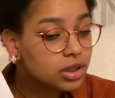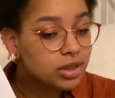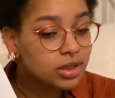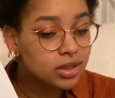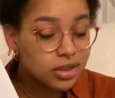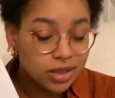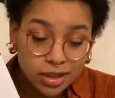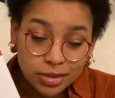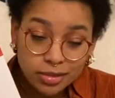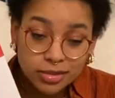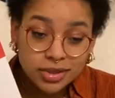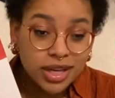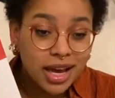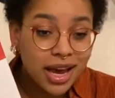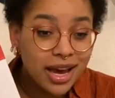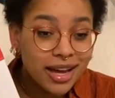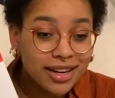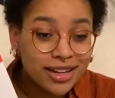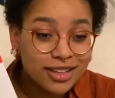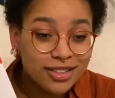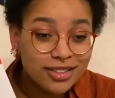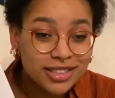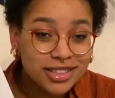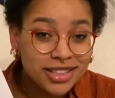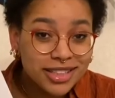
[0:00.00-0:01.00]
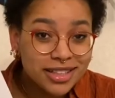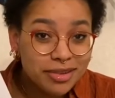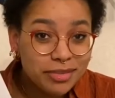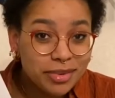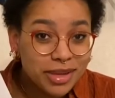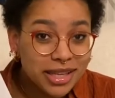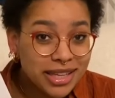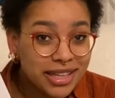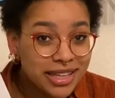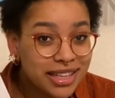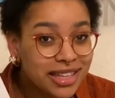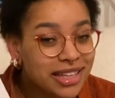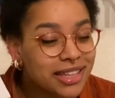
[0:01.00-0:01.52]
seems kind of interesting to
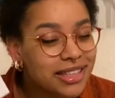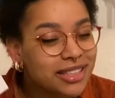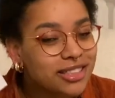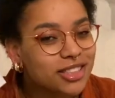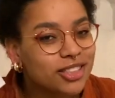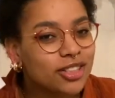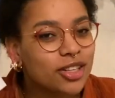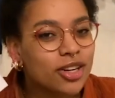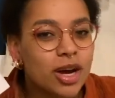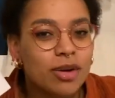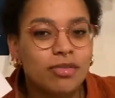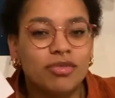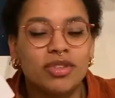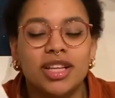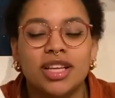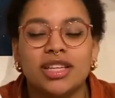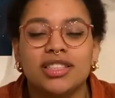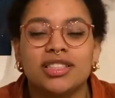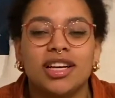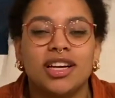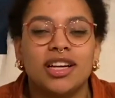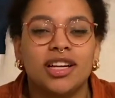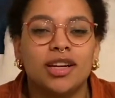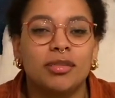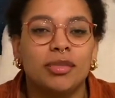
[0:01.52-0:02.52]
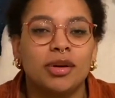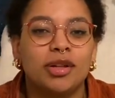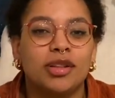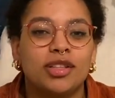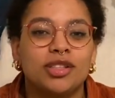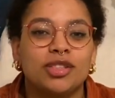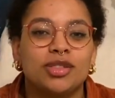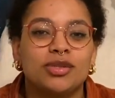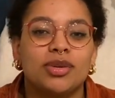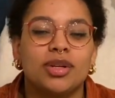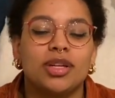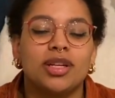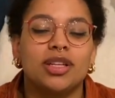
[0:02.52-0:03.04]
me. So I'm really excited about
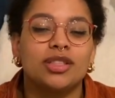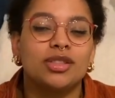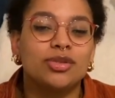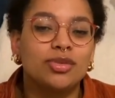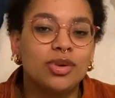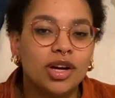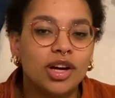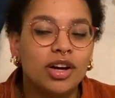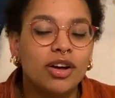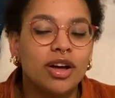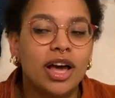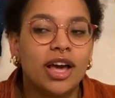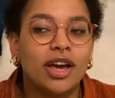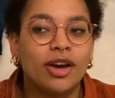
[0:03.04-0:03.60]
this one as well.